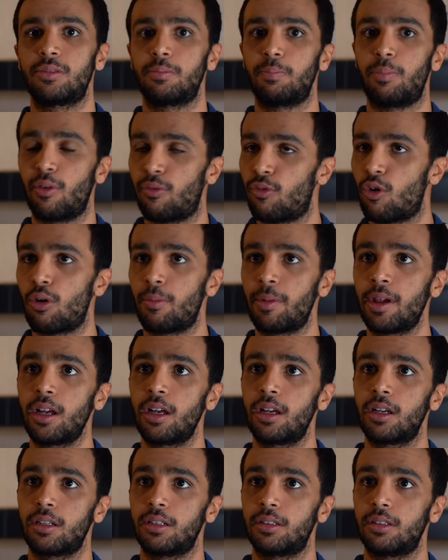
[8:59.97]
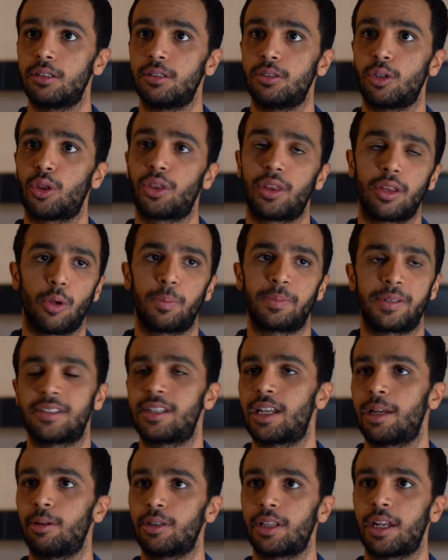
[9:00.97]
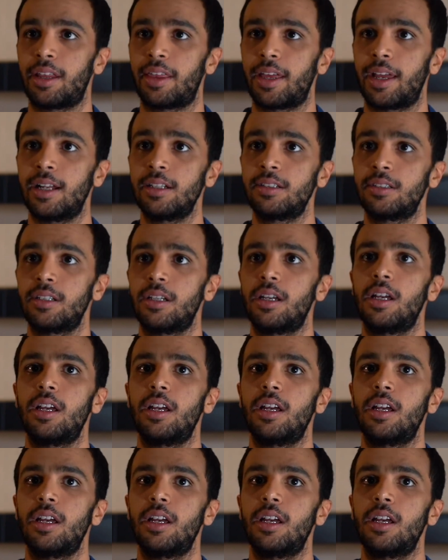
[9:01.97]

performing, not obsessing about anything else.